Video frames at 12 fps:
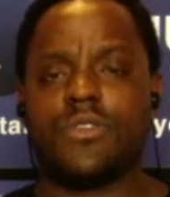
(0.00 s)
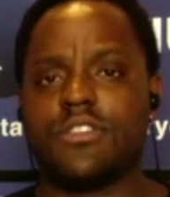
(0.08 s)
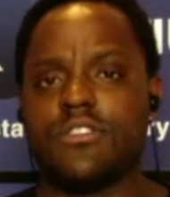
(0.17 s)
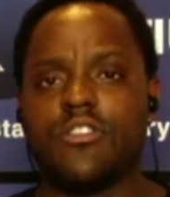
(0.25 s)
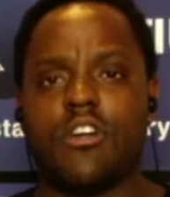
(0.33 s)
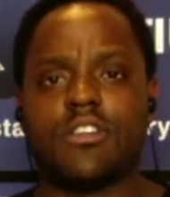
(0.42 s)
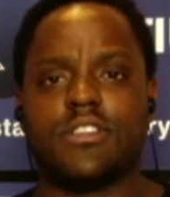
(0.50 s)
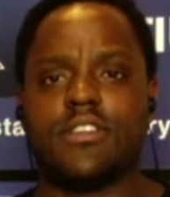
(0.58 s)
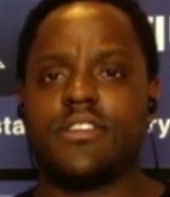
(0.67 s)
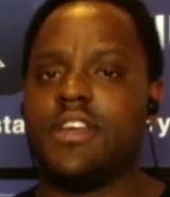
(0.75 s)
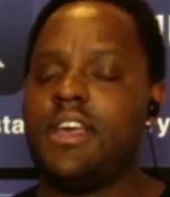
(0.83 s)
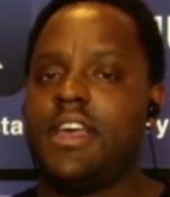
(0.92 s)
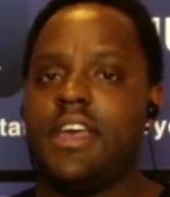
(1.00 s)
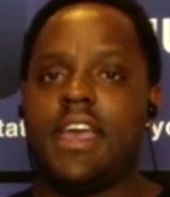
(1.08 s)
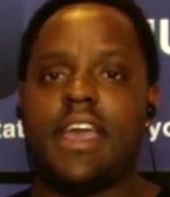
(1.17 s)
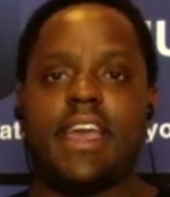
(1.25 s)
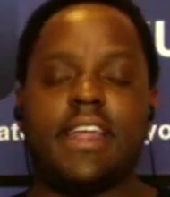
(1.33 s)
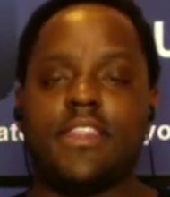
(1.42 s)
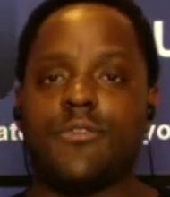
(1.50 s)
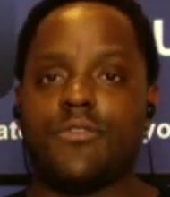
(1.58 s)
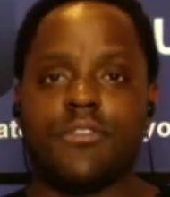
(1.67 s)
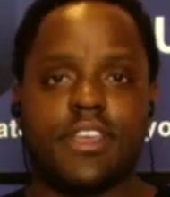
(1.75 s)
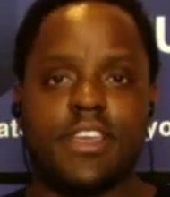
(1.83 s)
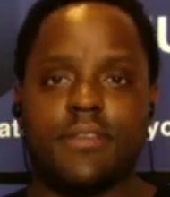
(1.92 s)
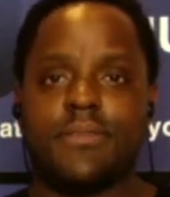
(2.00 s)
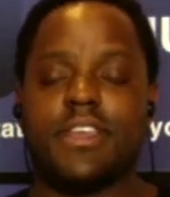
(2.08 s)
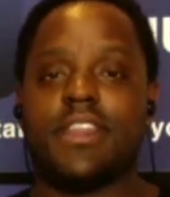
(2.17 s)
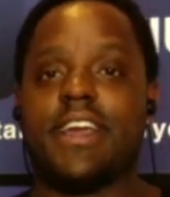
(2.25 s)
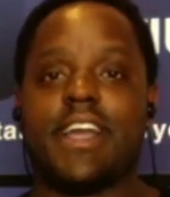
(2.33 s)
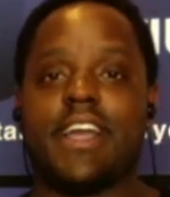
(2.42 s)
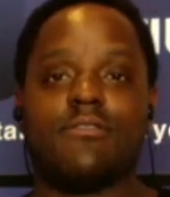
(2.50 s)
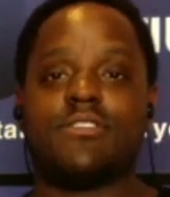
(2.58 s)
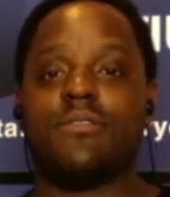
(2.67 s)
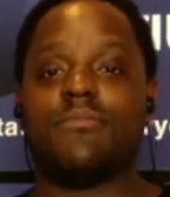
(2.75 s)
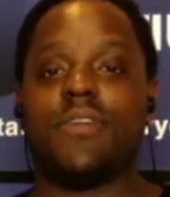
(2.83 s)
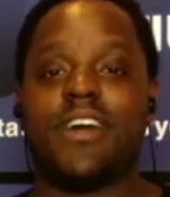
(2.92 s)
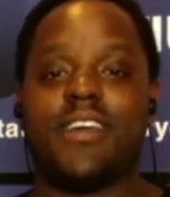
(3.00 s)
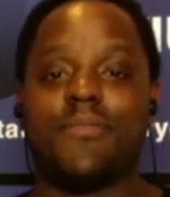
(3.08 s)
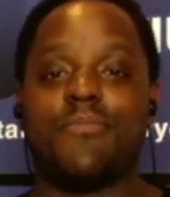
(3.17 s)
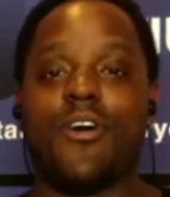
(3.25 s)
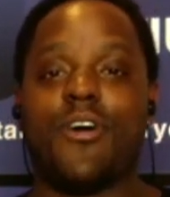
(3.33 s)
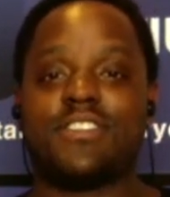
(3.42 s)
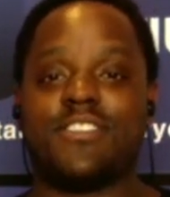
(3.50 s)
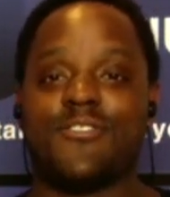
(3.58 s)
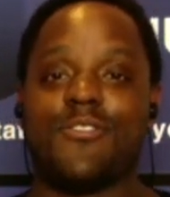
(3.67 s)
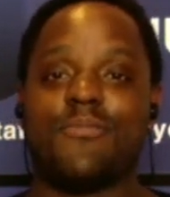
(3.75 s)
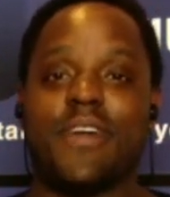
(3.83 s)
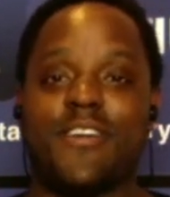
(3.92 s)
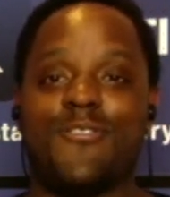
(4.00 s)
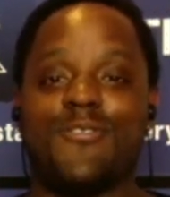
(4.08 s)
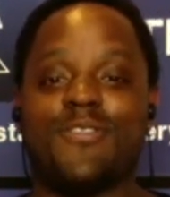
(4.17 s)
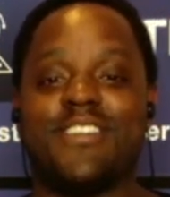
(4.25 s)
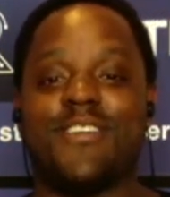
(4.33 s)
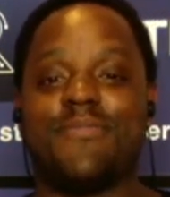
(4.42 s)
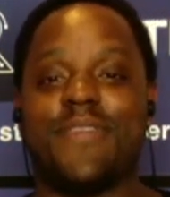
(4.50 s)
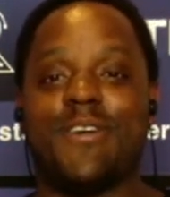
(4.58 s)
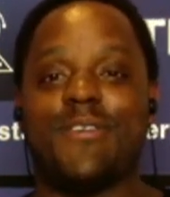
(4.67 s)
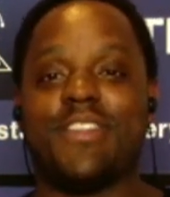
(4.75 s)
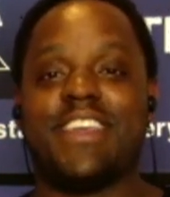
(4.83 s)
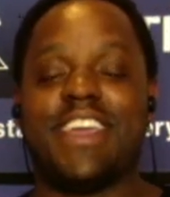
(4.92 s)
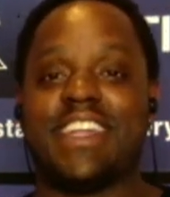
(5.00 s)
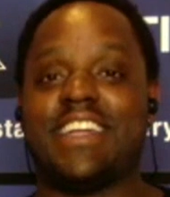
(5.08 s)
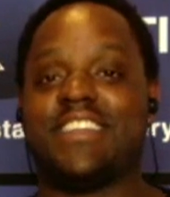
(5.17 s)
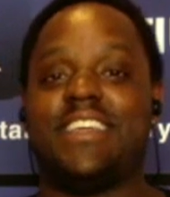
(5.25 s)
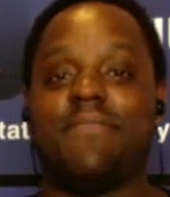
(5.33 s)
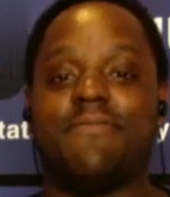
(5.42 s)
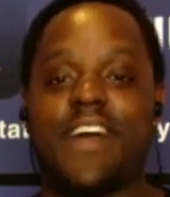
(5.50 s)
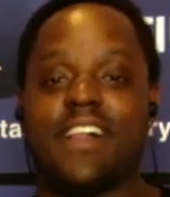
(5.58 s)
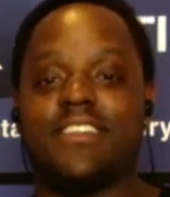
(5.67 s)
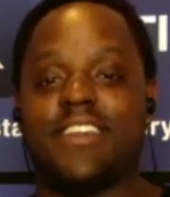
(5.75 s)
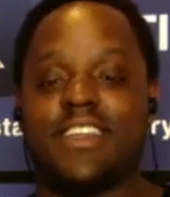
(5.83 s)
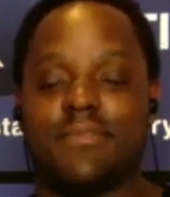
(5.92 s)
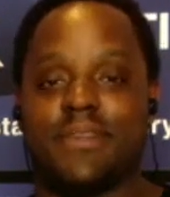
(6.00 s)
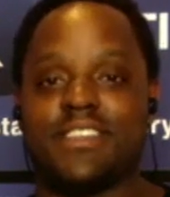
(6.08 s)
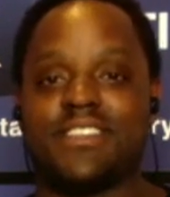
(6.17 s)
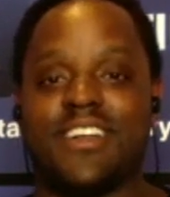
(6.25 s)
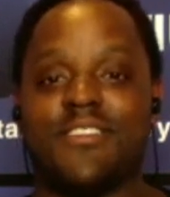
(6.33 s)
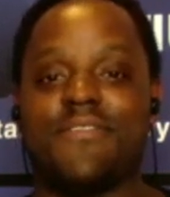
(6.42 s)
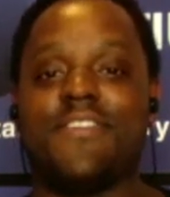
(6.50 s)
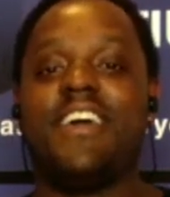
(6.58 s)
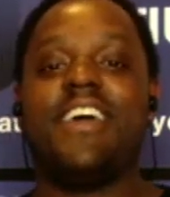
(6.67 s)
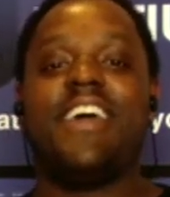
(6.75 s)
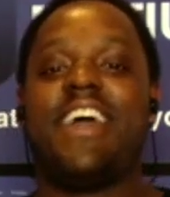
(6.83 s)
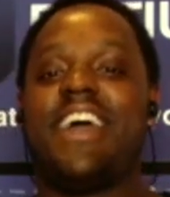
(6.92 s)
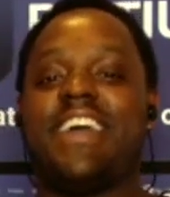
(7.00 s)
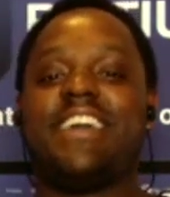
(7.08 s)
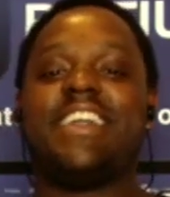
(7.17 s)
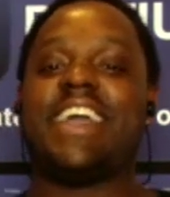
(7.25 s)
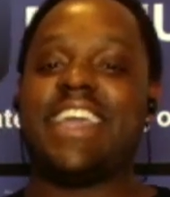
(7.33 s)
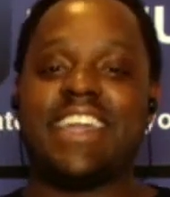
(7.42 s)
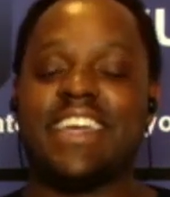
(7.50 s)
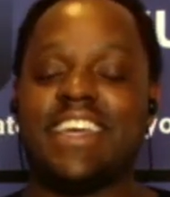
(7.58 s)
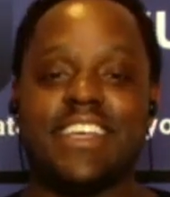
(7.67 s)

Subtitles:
to the doctor and they were looking at me like I was an imposter on my own thing, and I have to keep validating myself. And I get it.